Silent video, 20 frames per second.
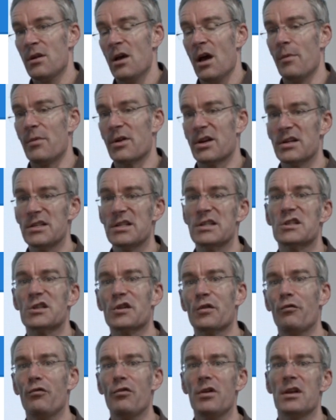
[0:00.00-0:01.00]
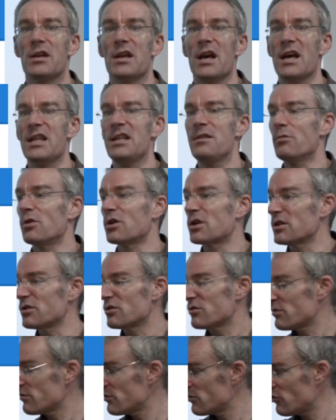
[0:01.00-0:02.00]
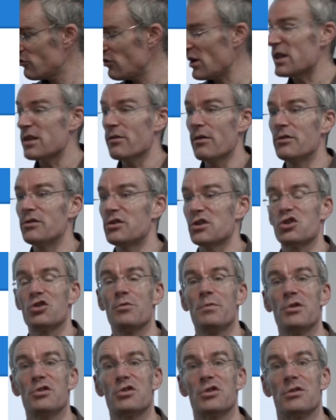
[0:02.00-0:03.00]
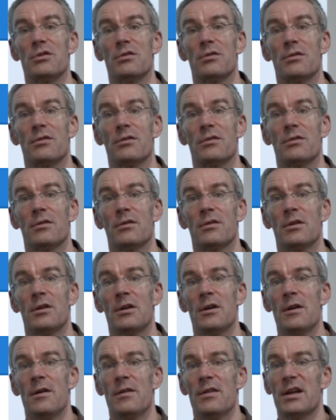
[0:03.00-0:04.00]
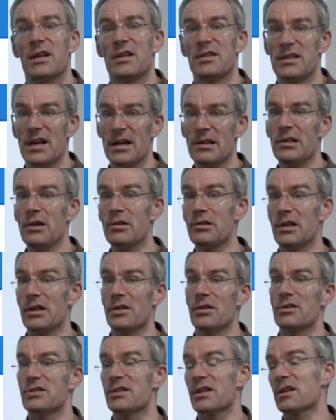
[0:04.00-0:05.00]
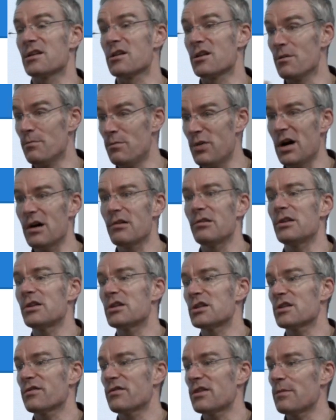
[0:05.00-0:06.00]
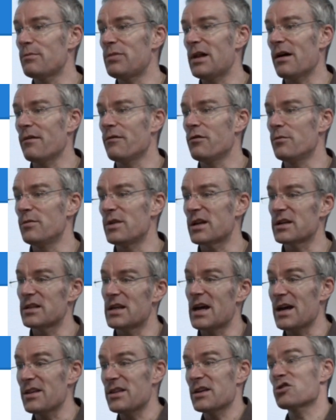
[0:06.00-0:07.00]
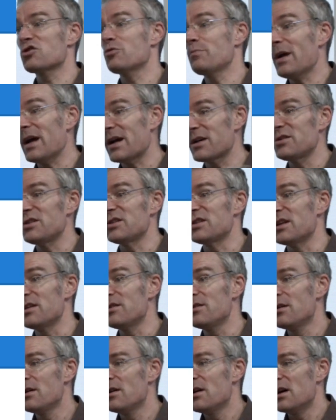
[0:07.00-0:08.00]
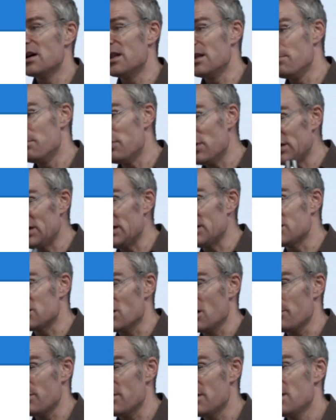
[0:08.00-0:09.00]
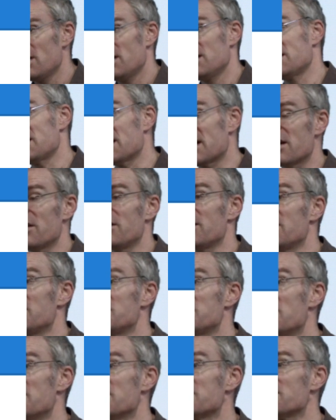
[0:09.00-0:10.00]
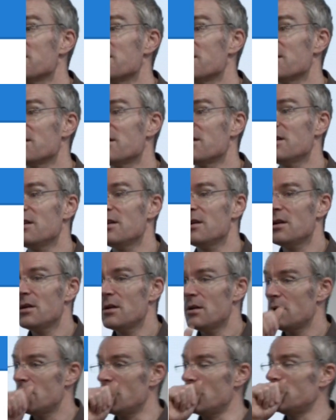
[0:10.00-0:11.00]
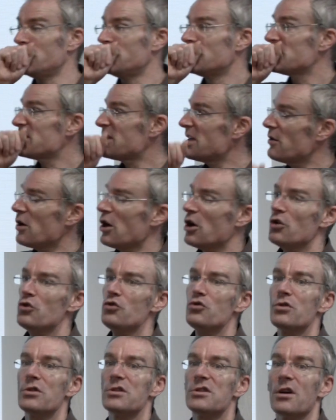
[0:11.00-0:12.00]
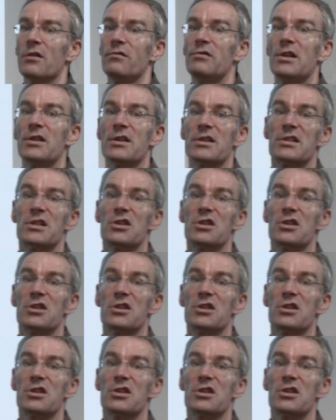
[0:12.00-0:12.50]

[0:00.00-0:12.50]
And because it's free, anyone can create their own distribution. They can download Linux, they can compile Linux for their platform, they can add extra packages in, and then bundle it up and stick it on the internet. So there are hundreds of Linux